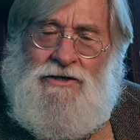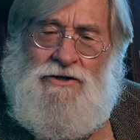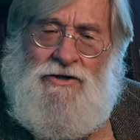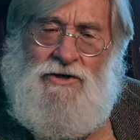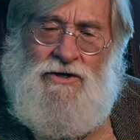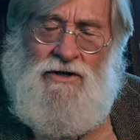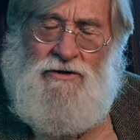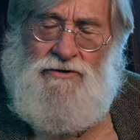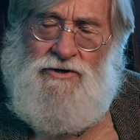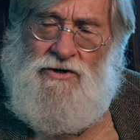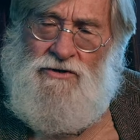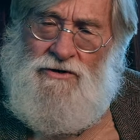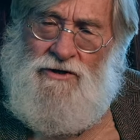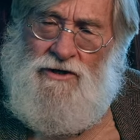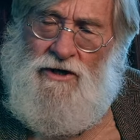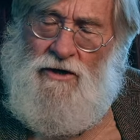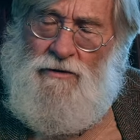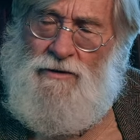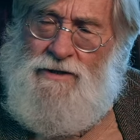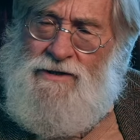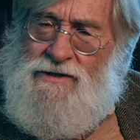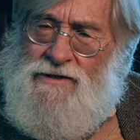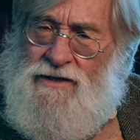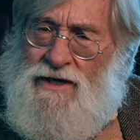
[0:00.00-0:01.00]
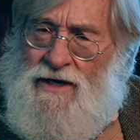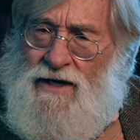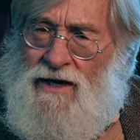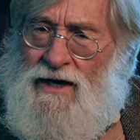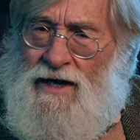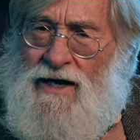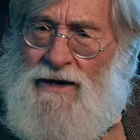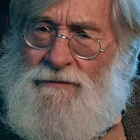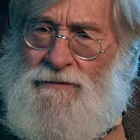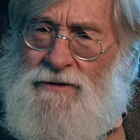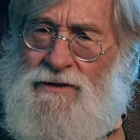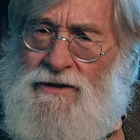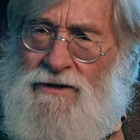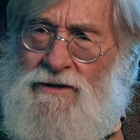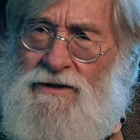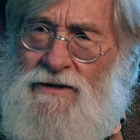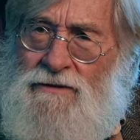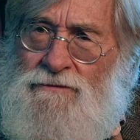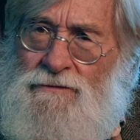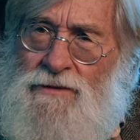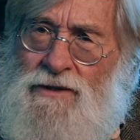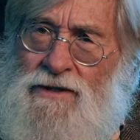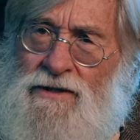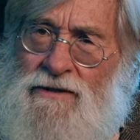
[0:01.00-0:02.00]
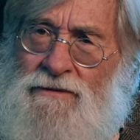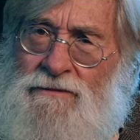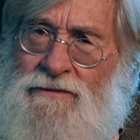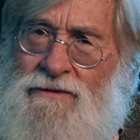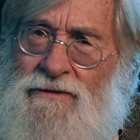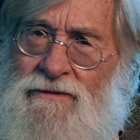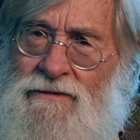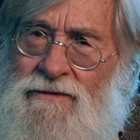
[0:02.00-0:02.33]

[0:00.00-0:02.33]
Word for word: You know, you can always copy, but